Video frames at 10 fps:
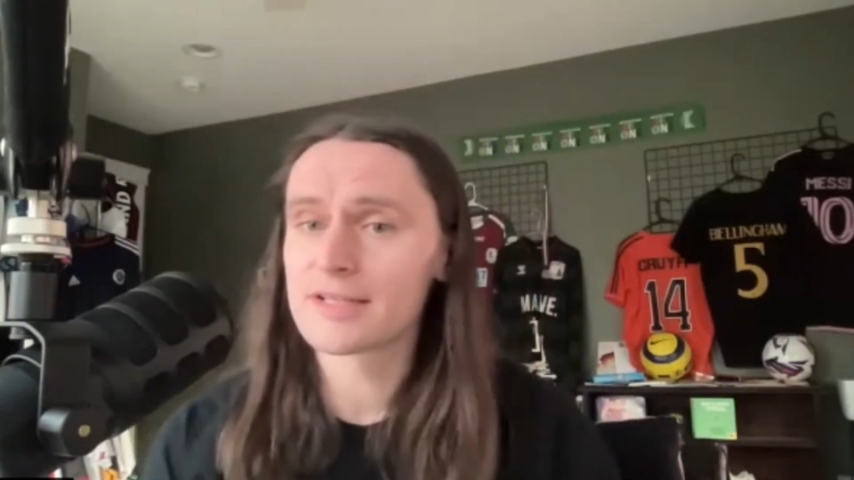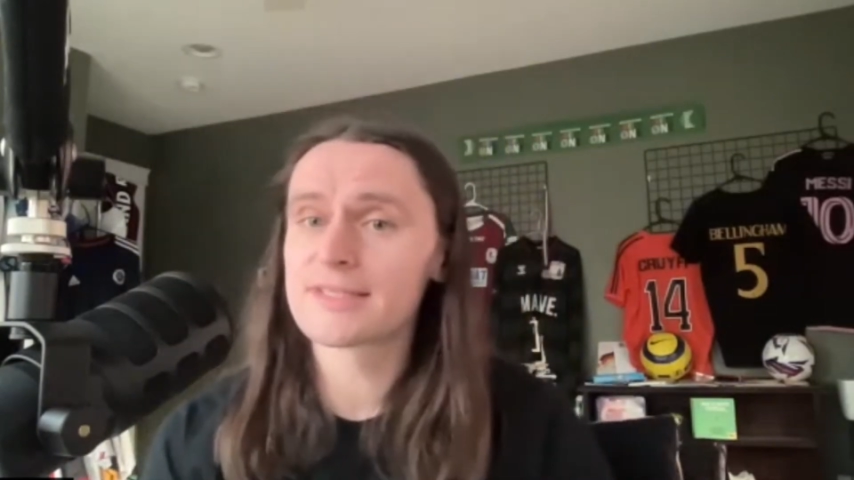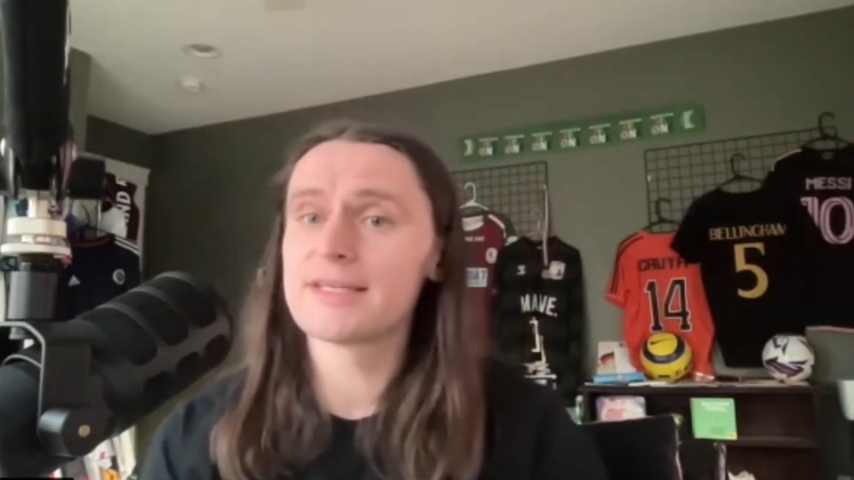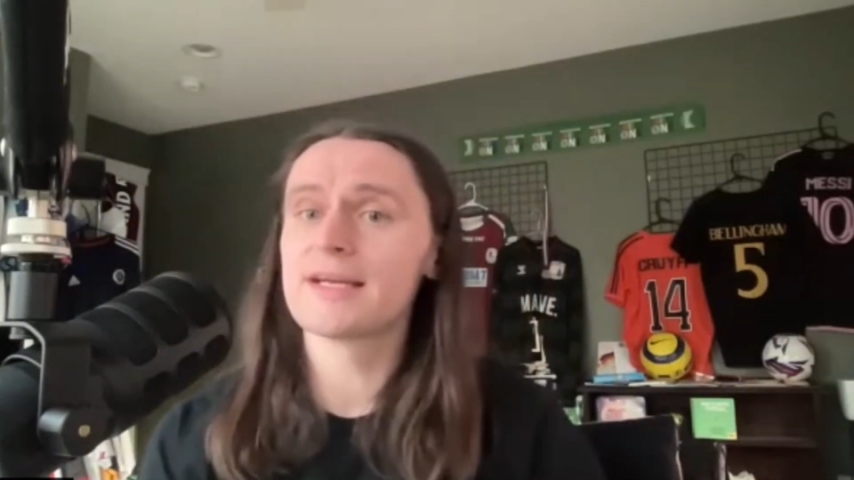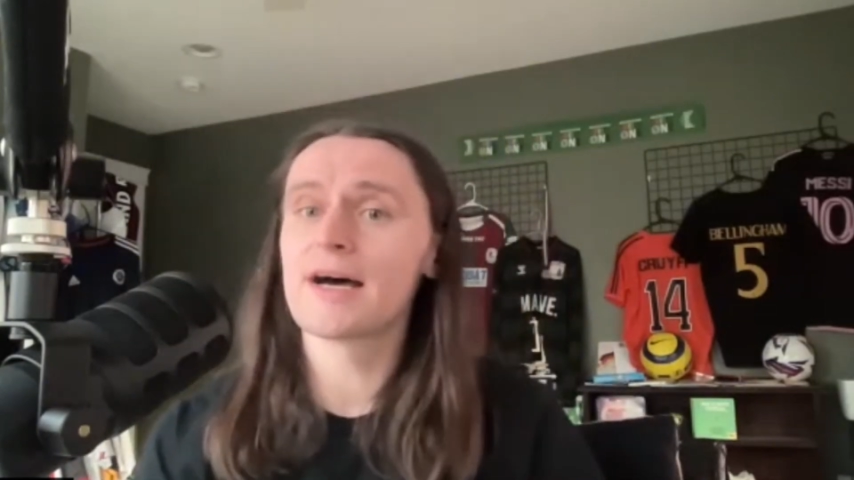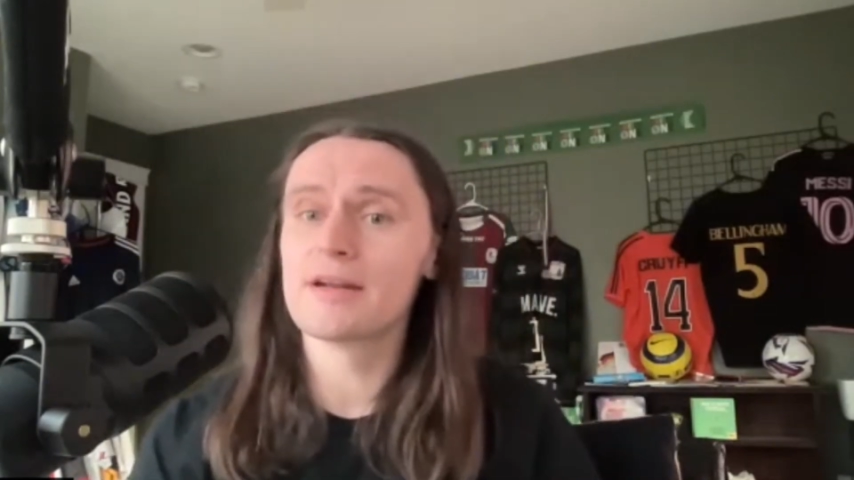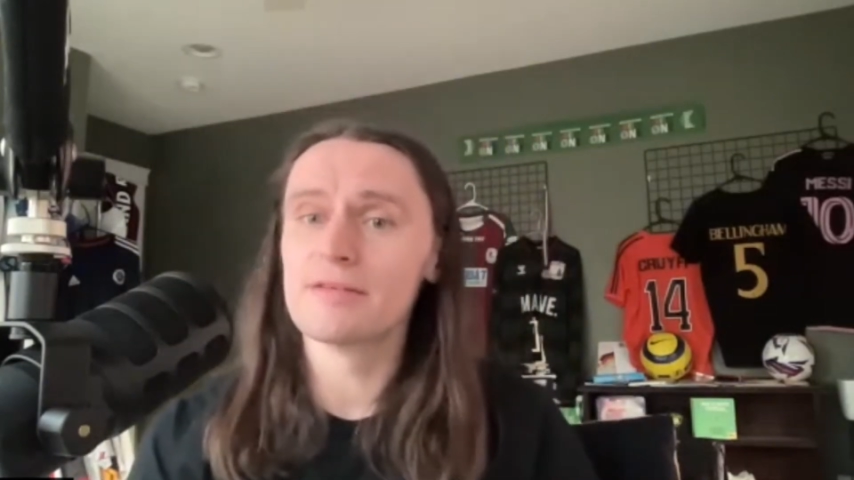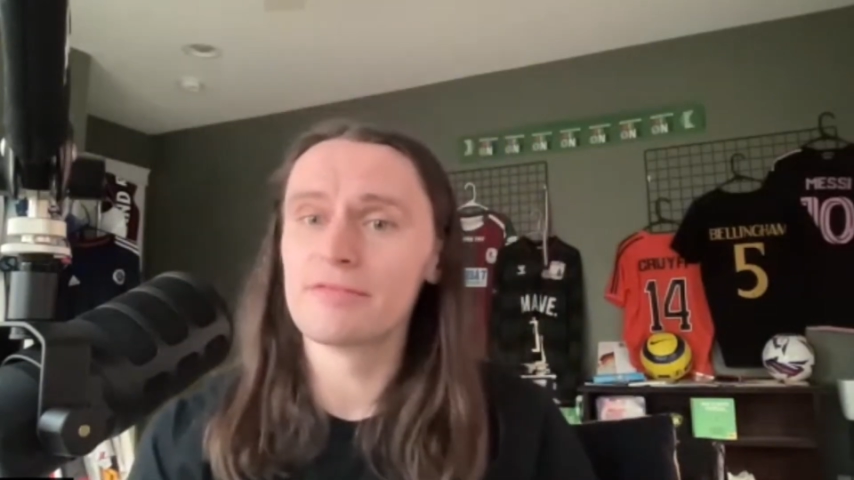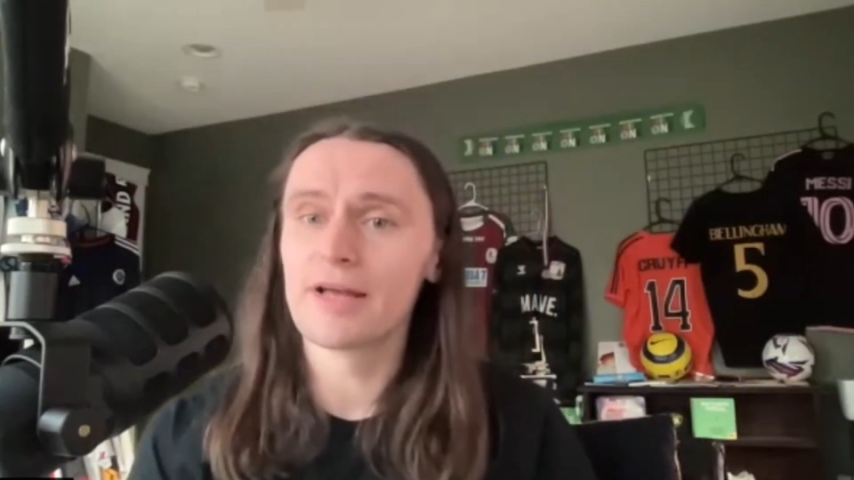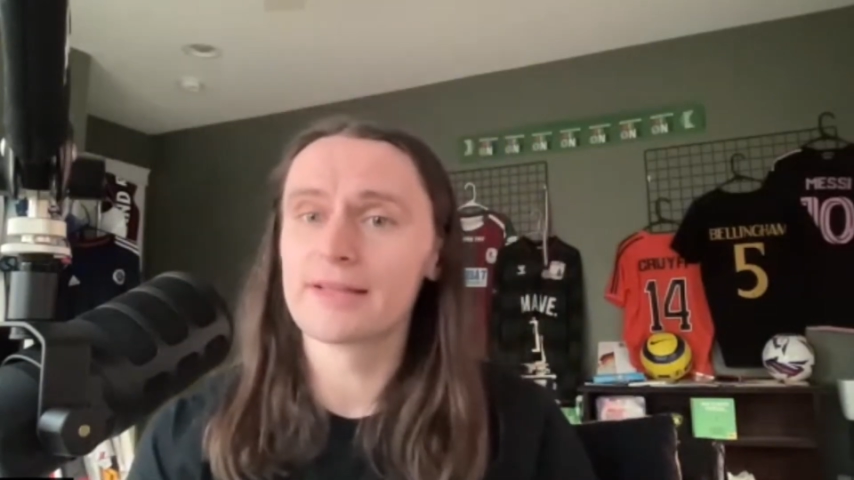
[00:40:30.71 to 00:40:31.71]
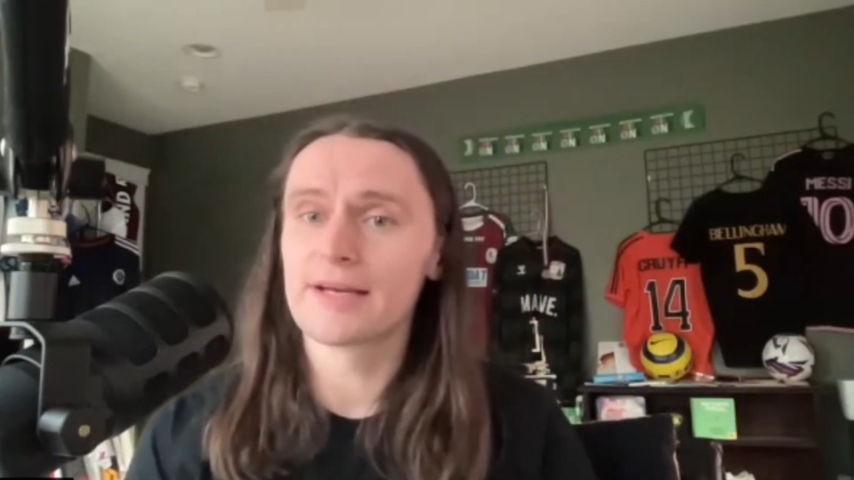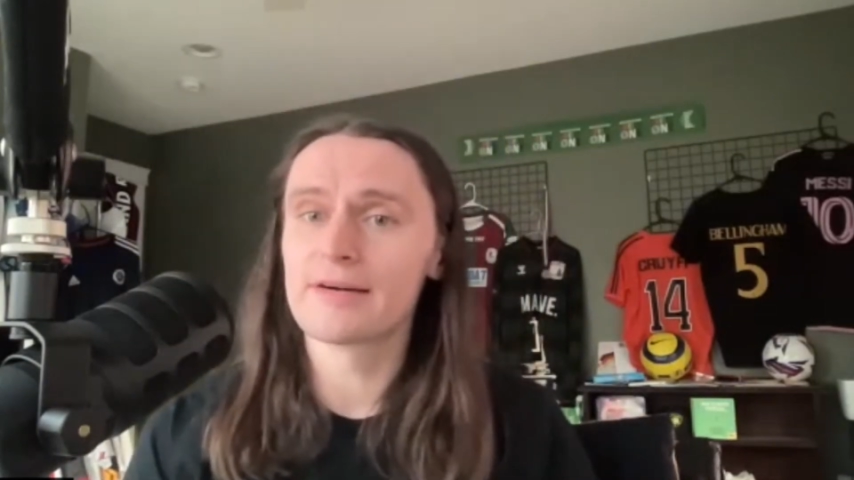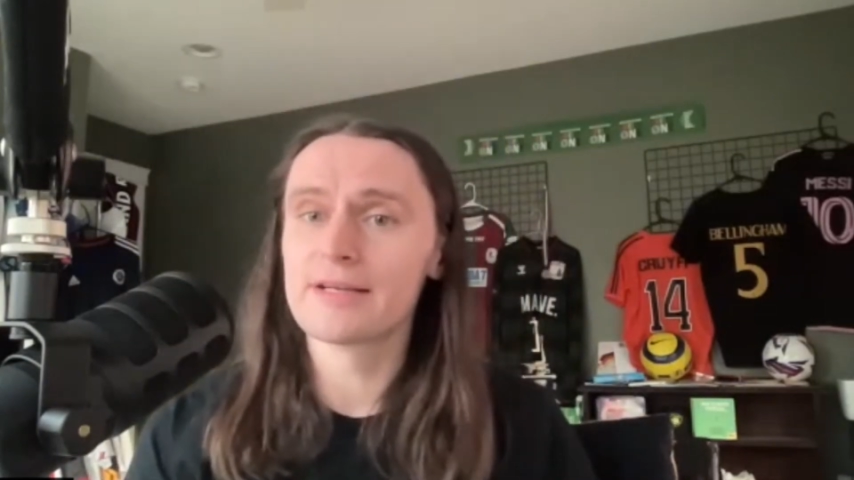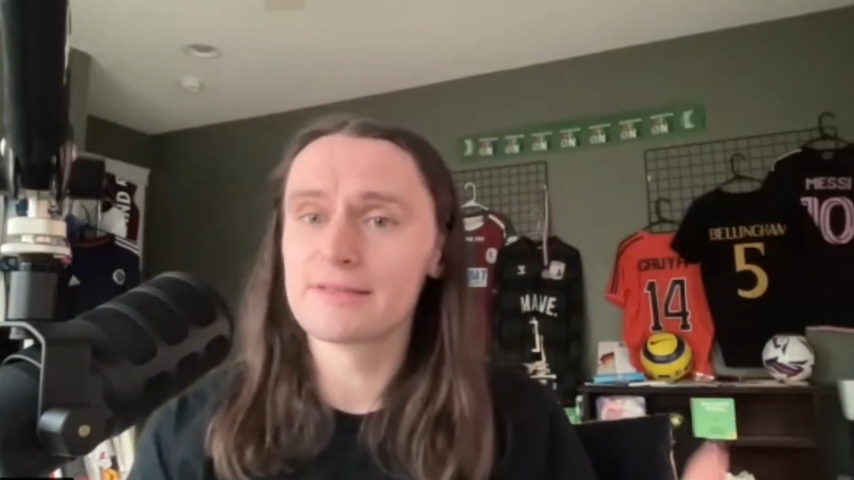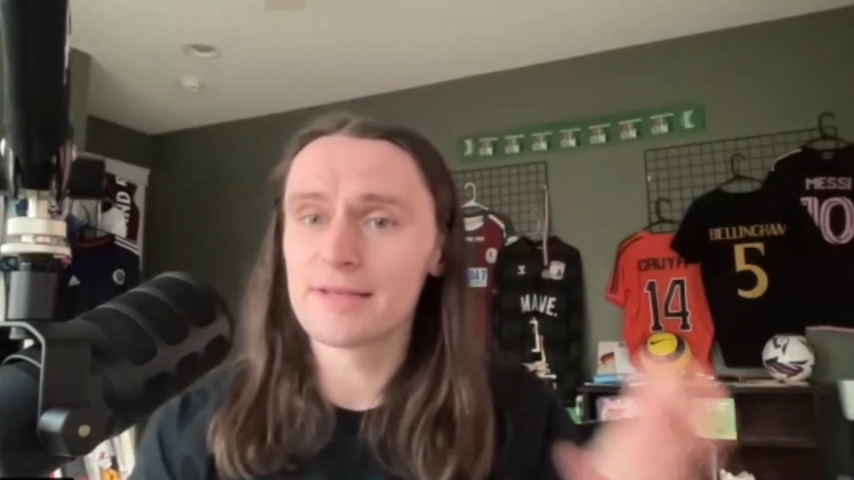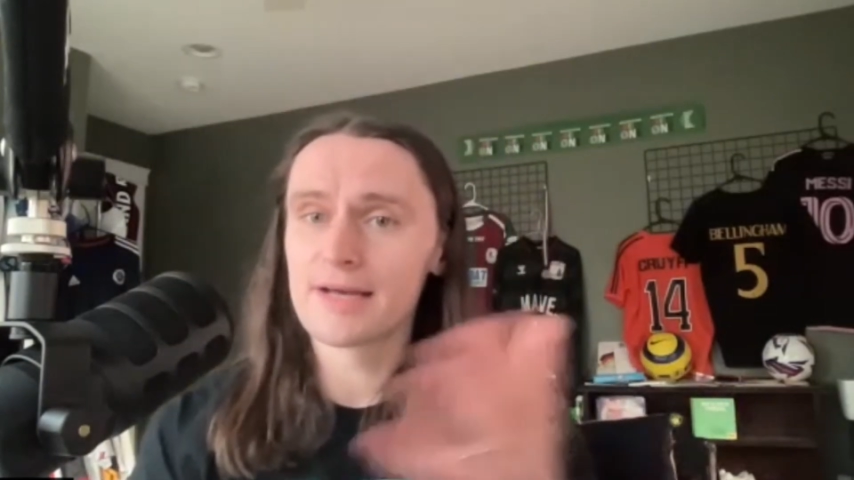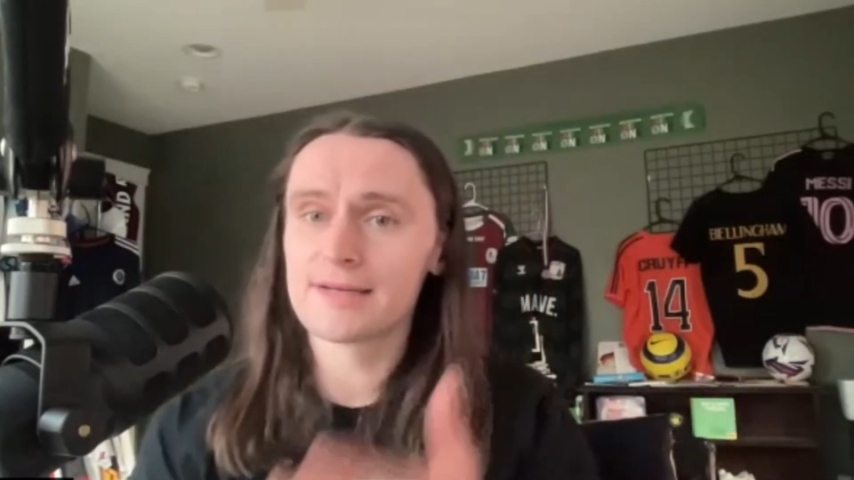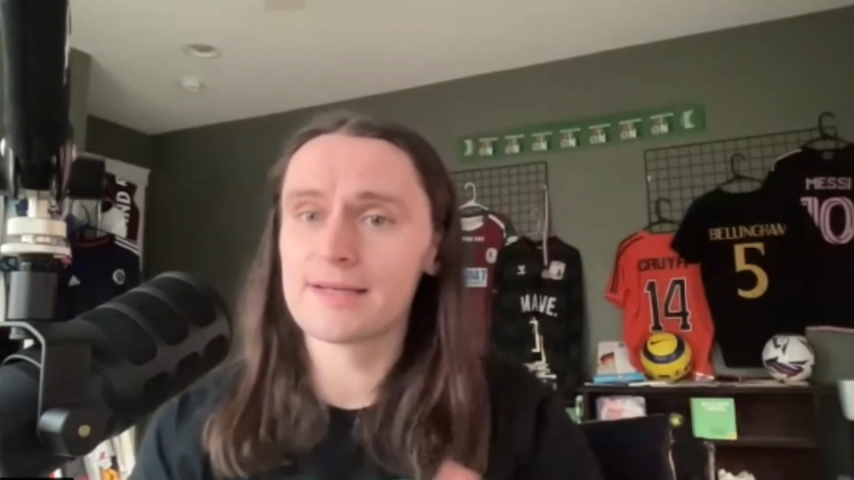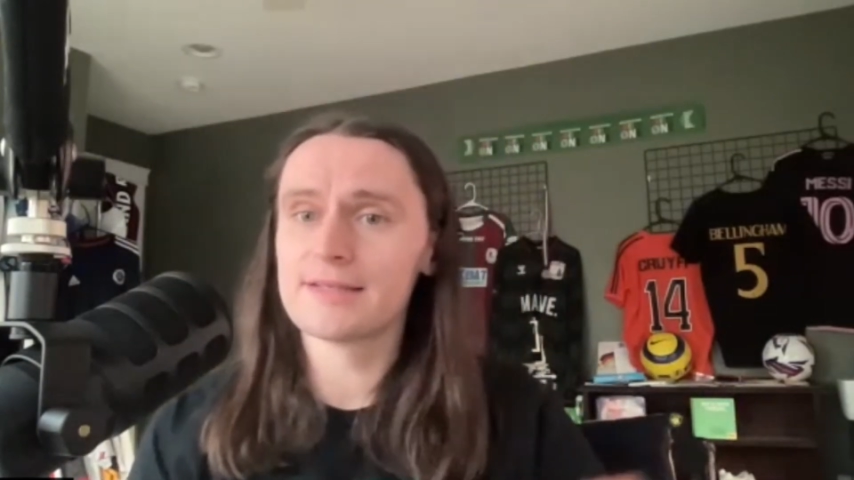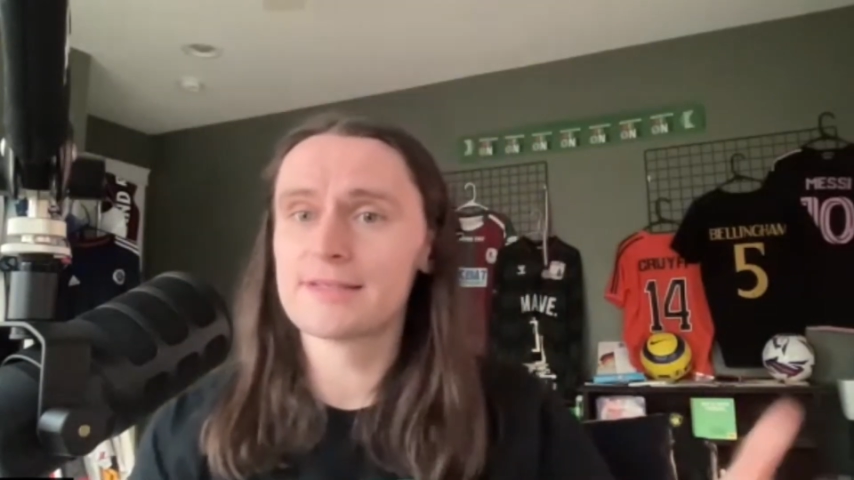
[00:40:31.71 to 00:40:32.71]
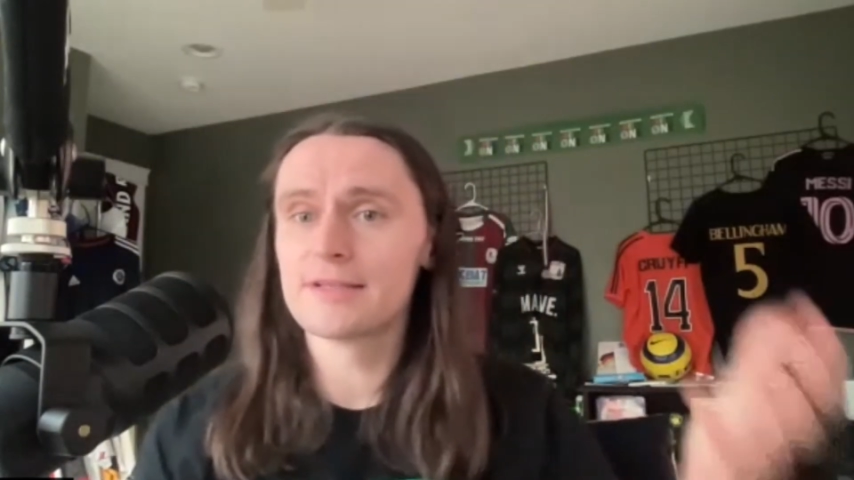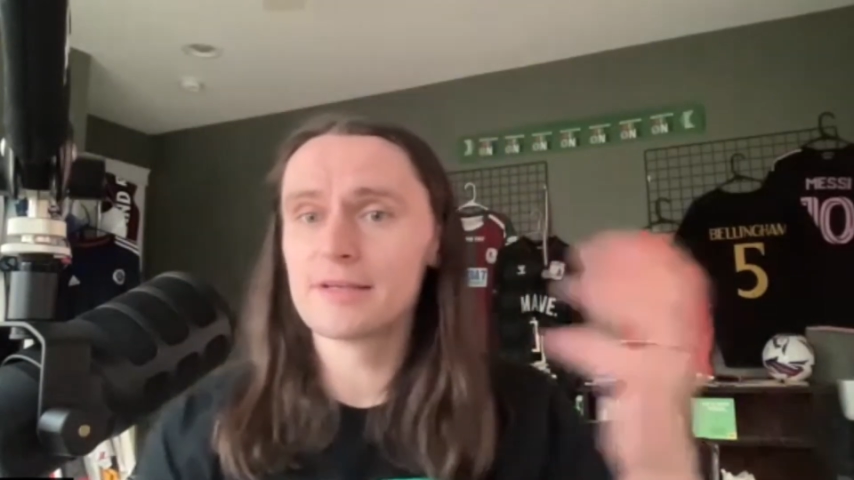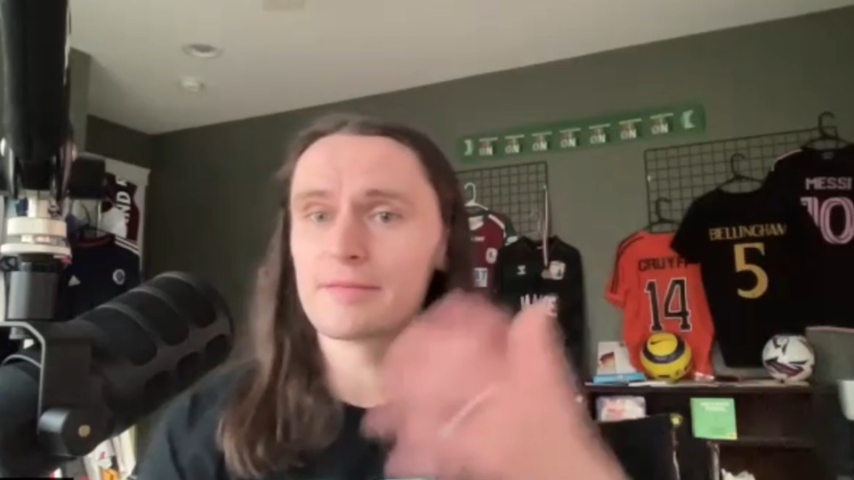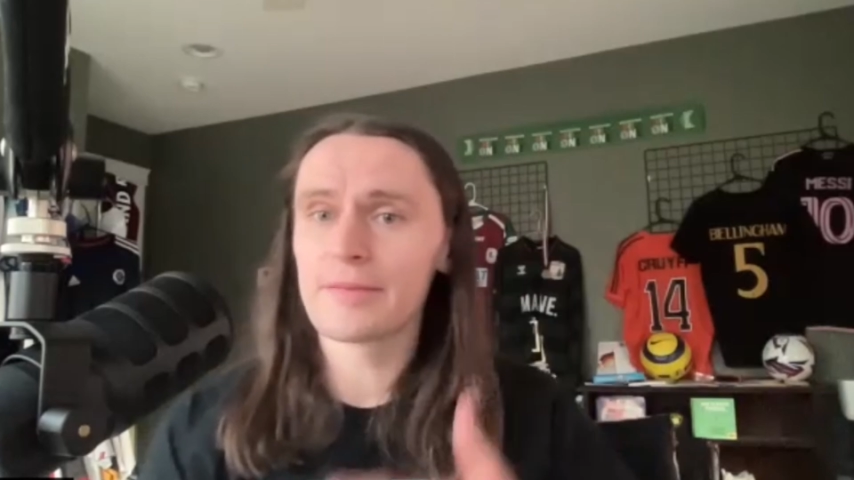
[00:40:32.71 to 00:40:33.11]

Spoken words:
I see kind of like there is that need to,